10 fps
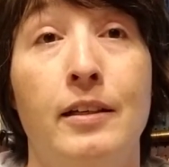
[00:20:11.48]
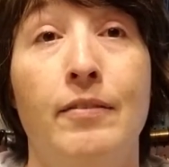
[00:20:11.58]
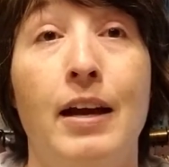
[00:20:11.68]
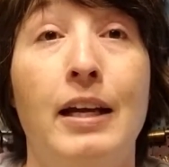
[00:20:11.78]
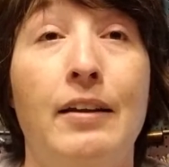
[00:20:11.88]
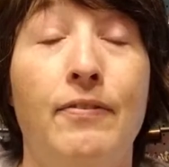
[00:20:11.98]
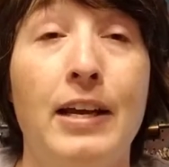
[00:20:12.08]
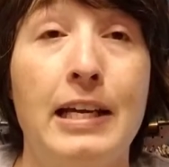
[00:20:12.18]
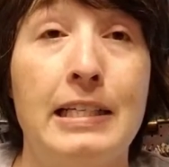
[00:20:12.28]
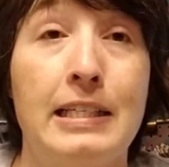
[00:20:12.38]
finally
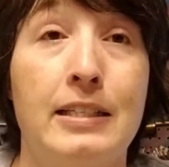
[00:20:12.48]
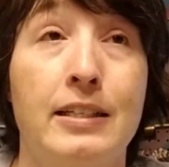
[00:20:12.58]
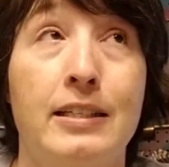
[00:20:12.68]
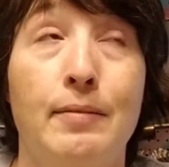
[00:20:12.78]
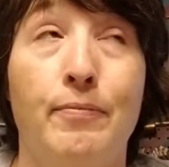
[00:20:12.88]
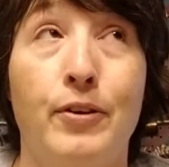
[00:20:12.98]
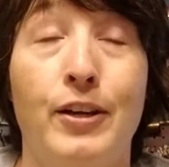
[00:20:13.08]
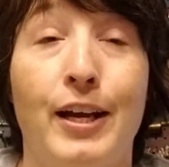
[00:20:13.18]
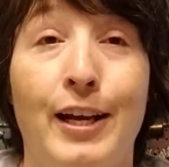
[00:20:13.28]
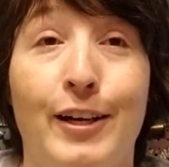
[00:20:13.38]
fixed, except for
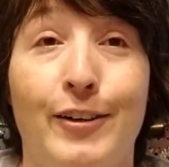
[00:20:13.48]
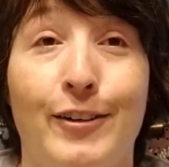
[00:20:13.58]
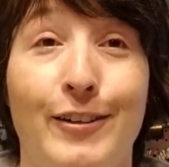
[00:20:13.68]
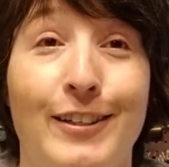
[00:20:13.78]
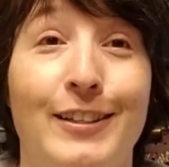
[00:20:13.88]
the air.